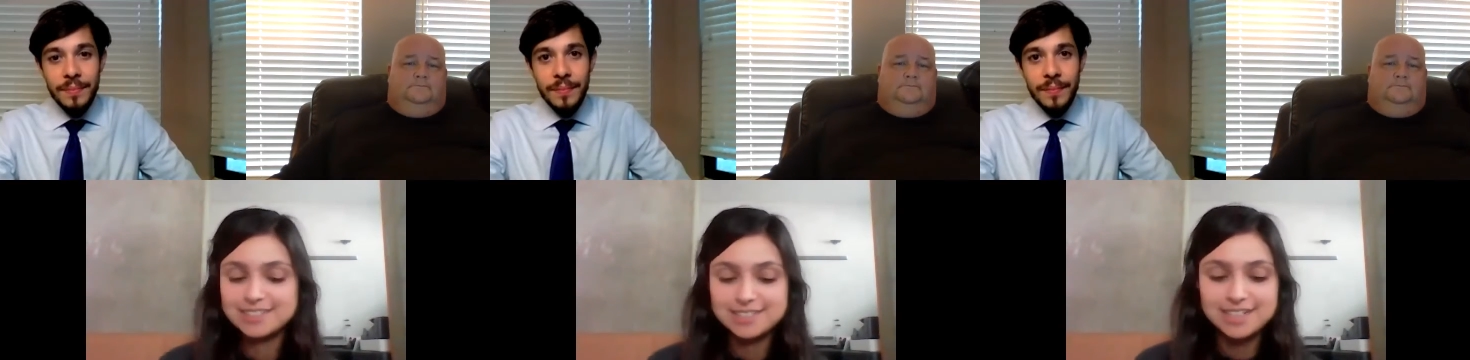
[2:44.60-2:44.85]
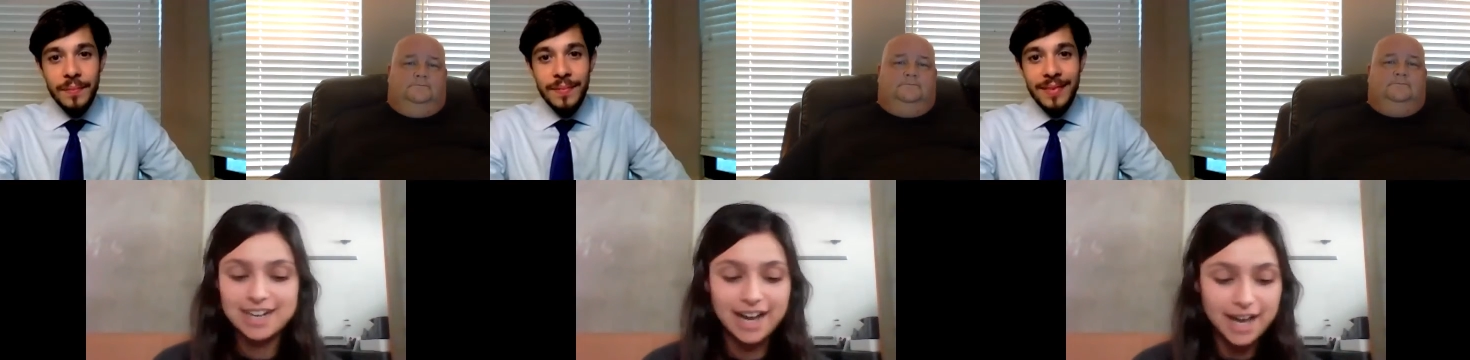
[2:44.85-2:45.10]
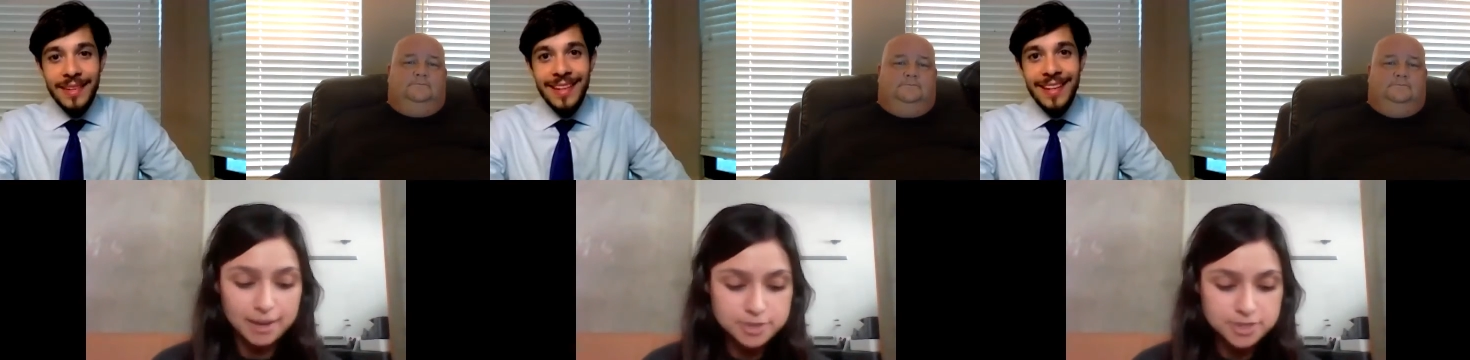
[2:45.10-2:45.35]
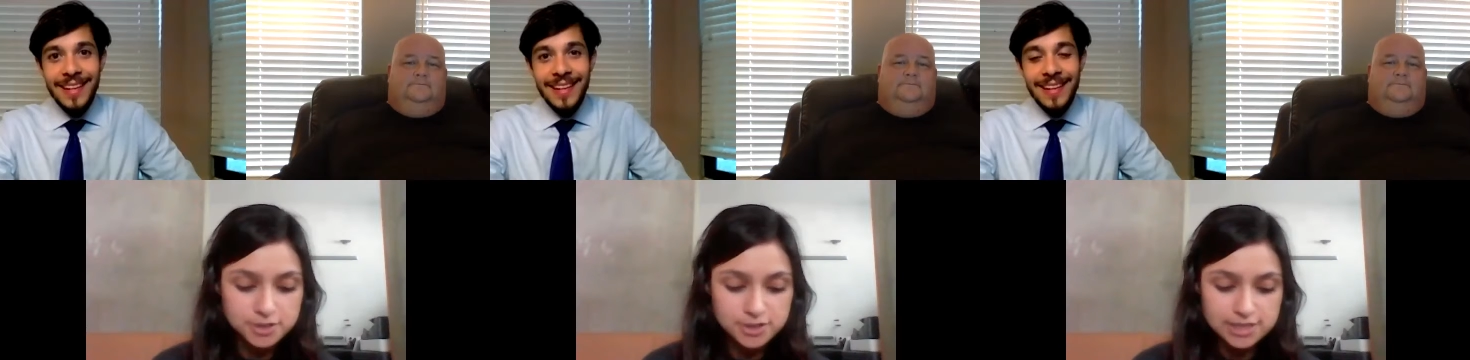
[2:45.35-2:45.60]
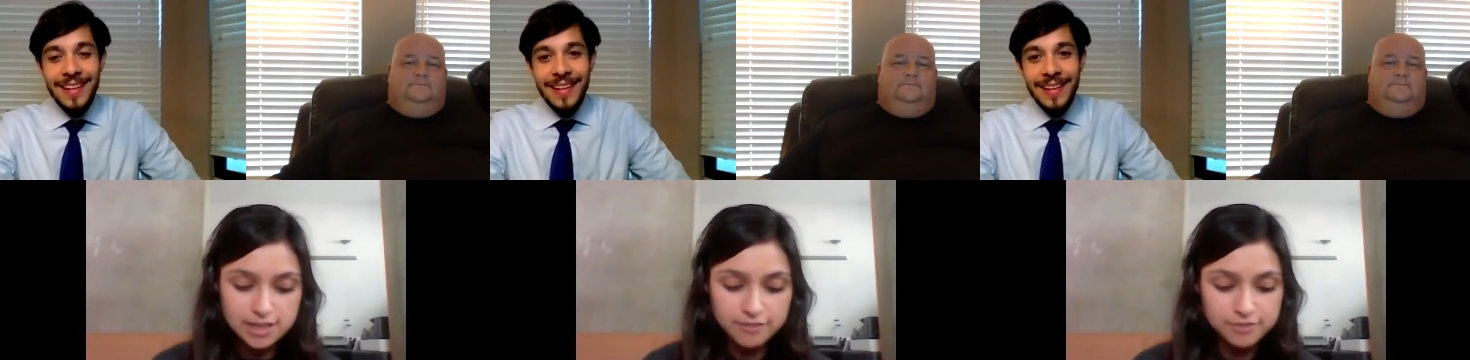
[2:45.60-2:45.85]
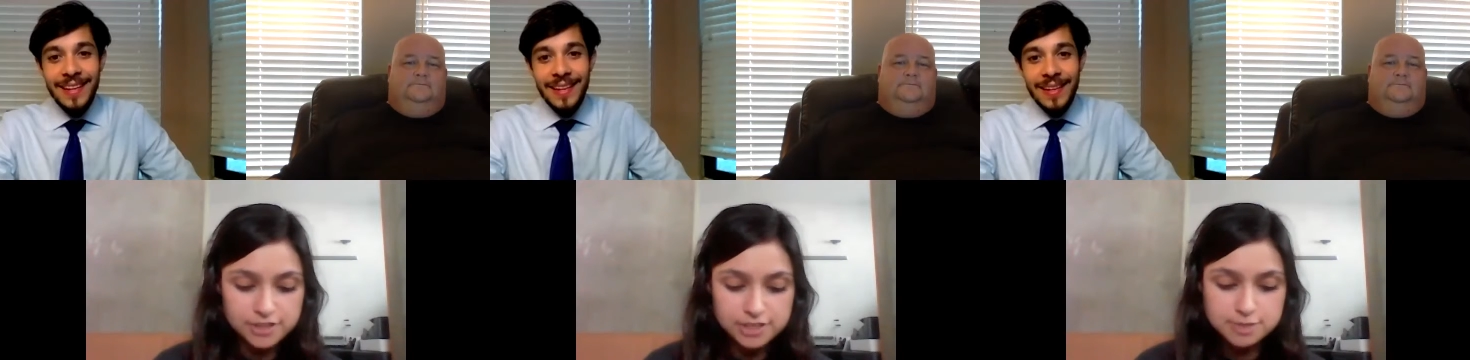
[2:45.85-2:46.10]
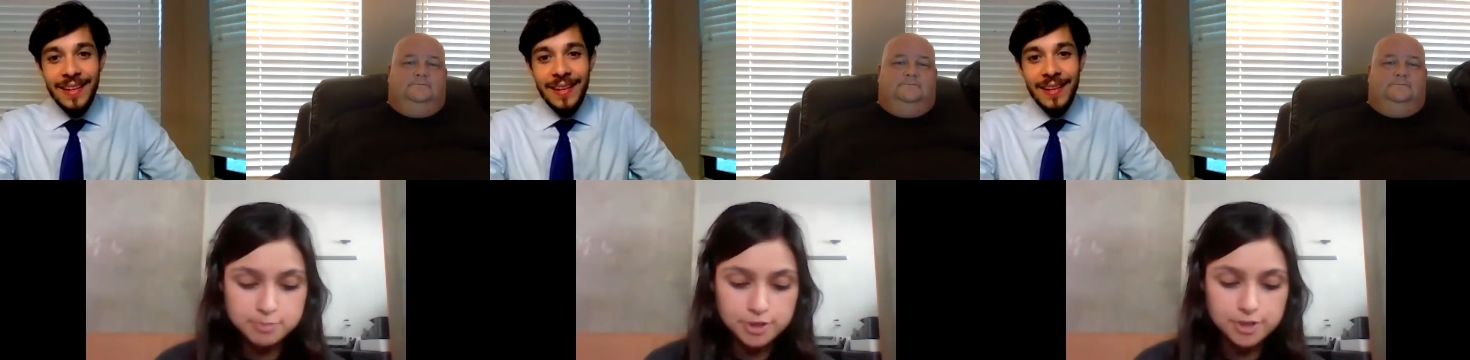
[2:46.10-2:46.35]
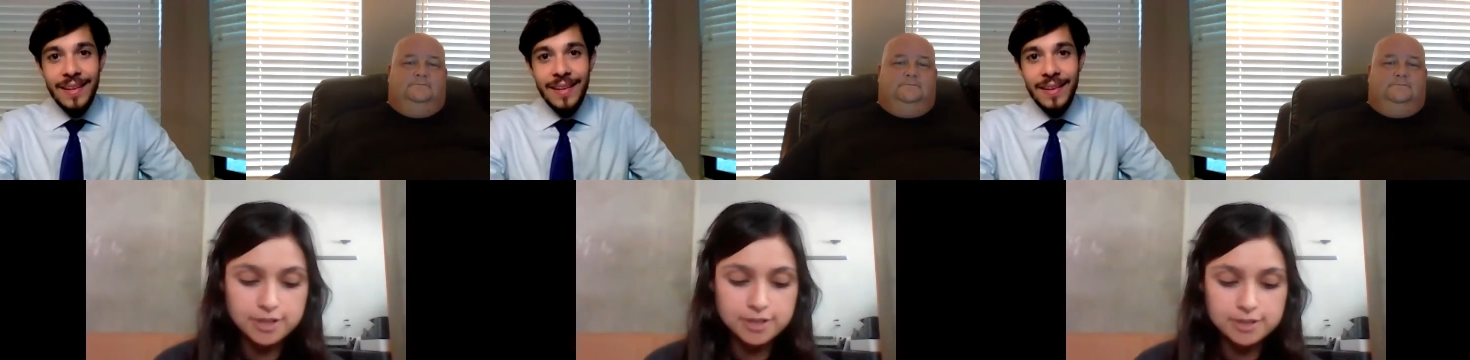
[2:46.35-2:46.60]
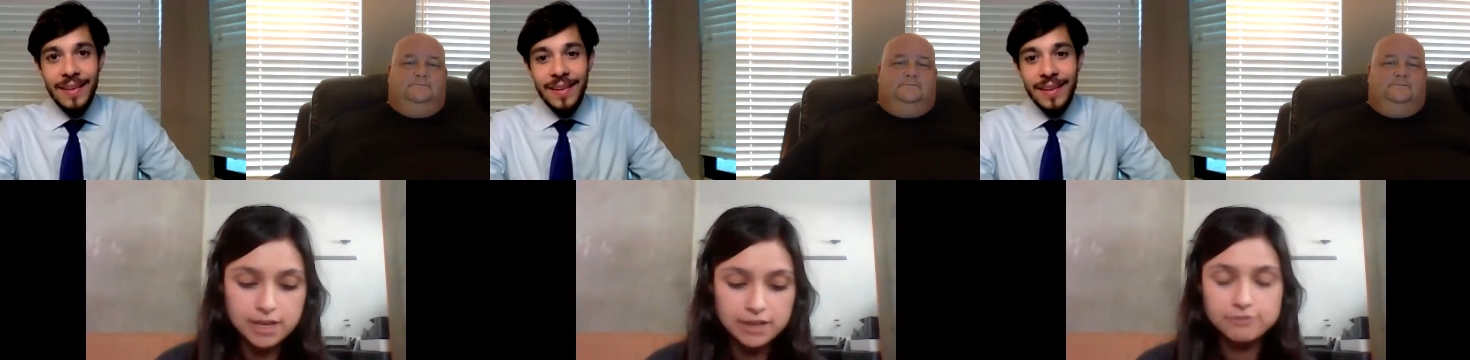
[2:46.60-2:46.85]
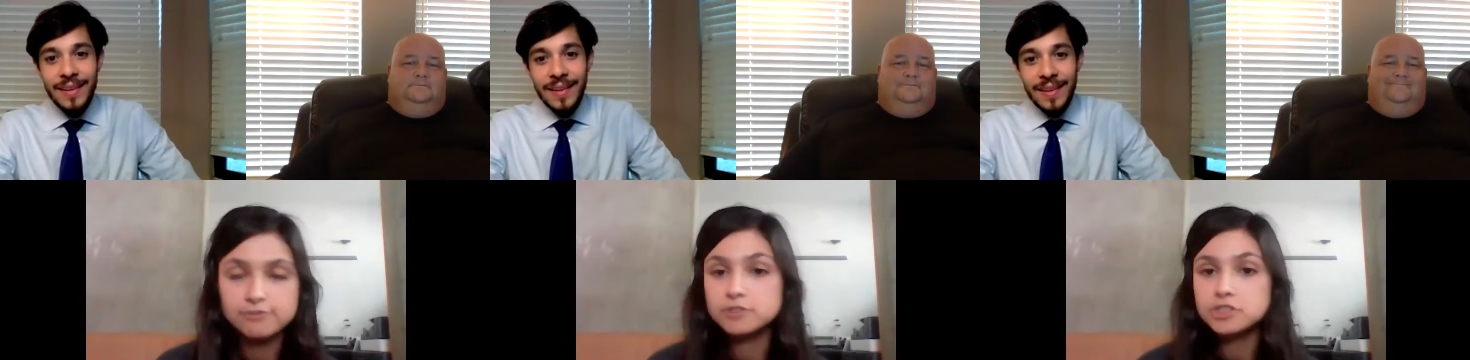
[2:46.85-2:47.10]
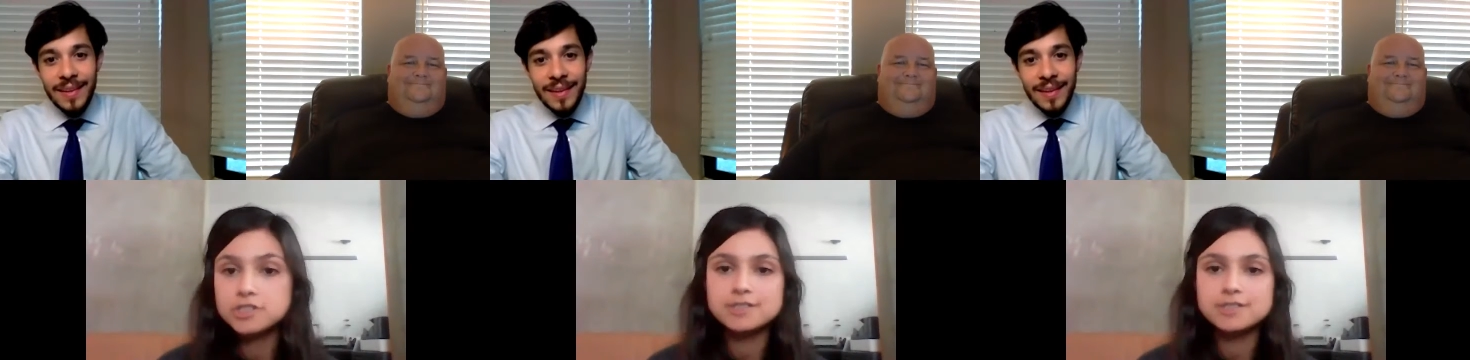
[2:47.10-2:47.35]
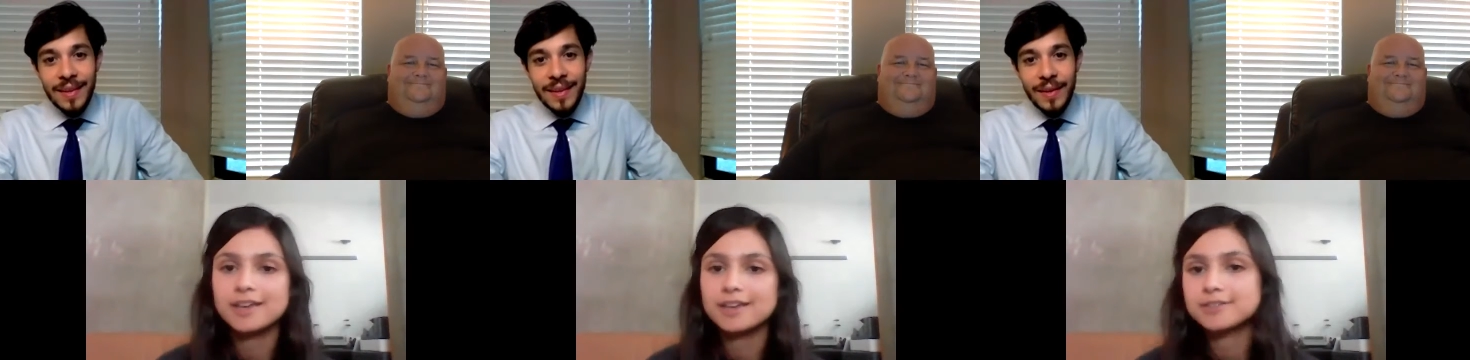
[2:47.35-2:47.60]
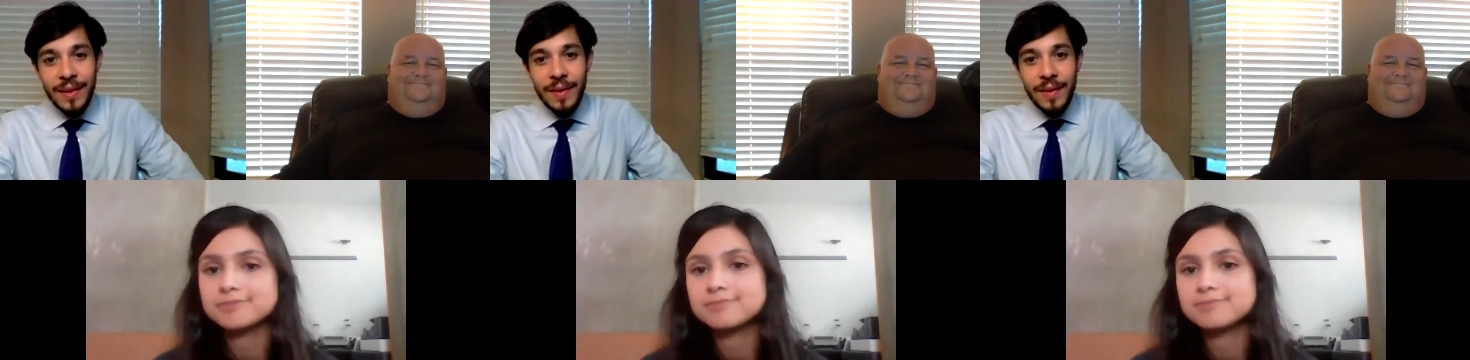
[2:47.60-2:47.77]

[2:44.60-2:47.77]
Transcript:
Speaker 1: I absolutely loved this book. If just like